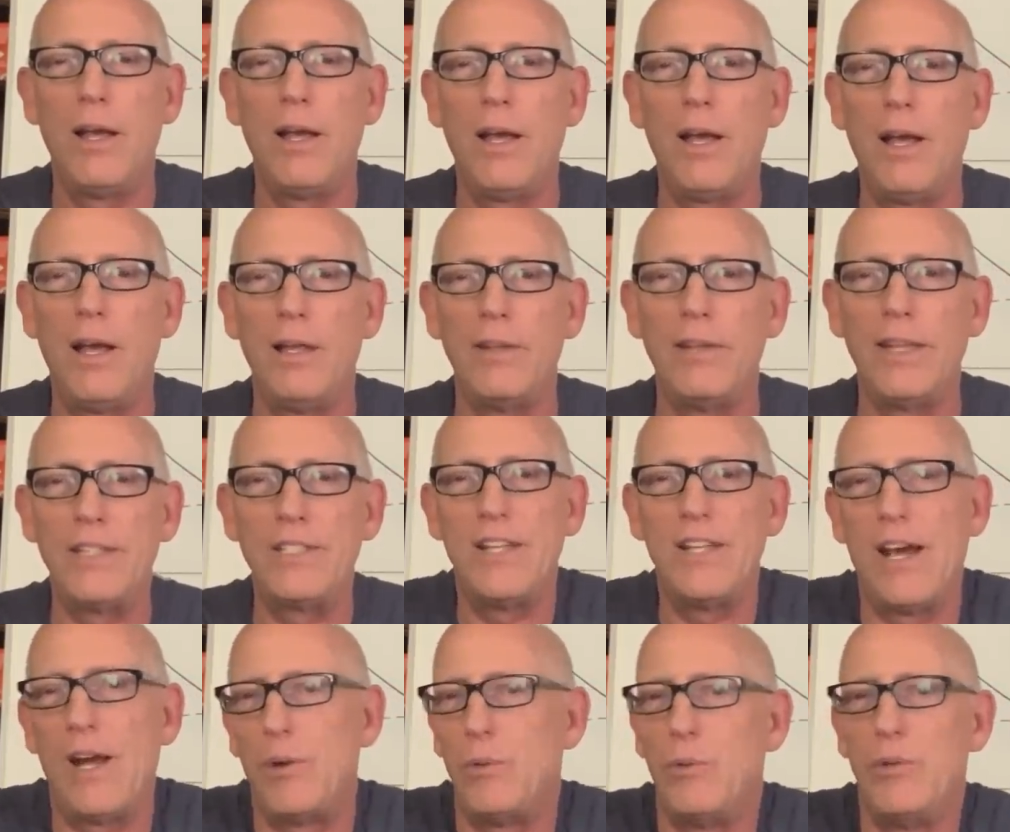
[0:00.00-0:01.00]
Uh, that's
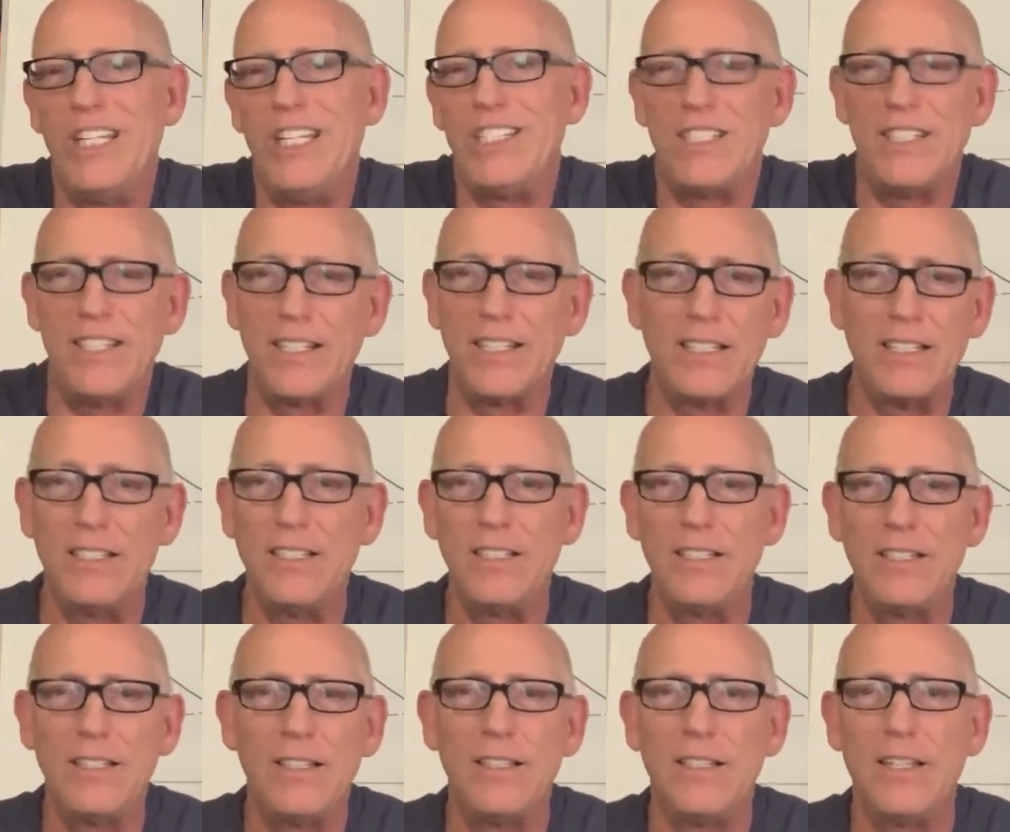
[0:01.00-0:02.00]
not reasoning.
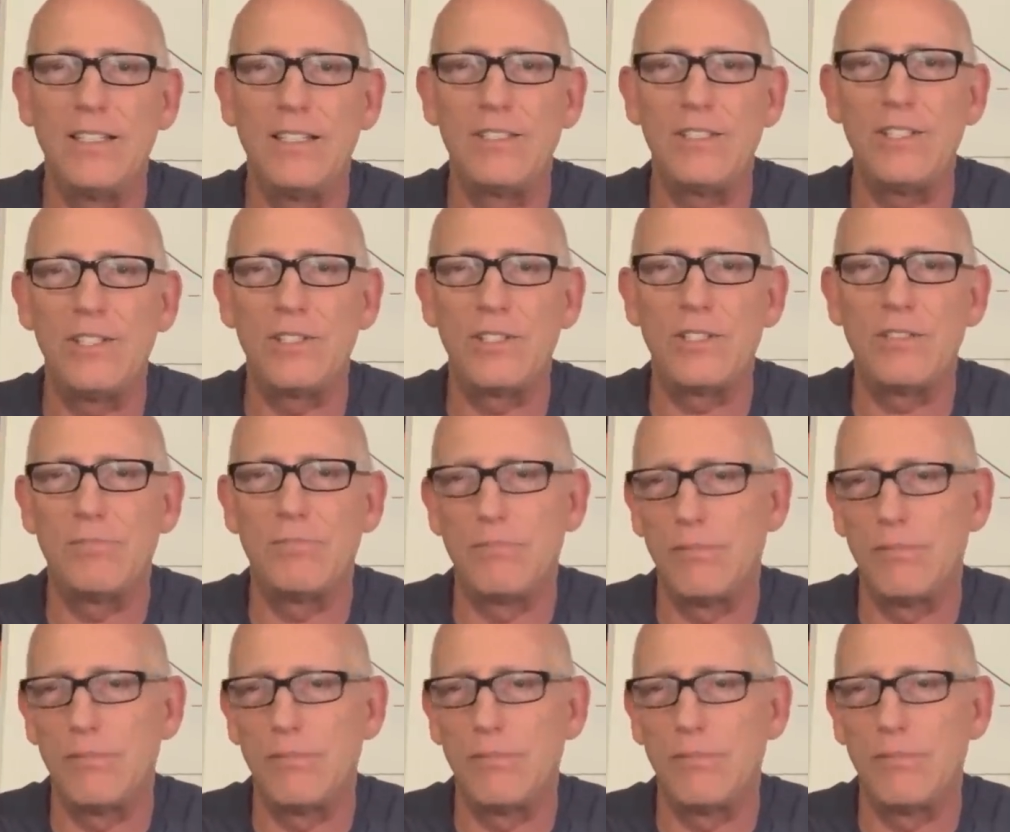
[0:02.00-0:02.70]
That's just,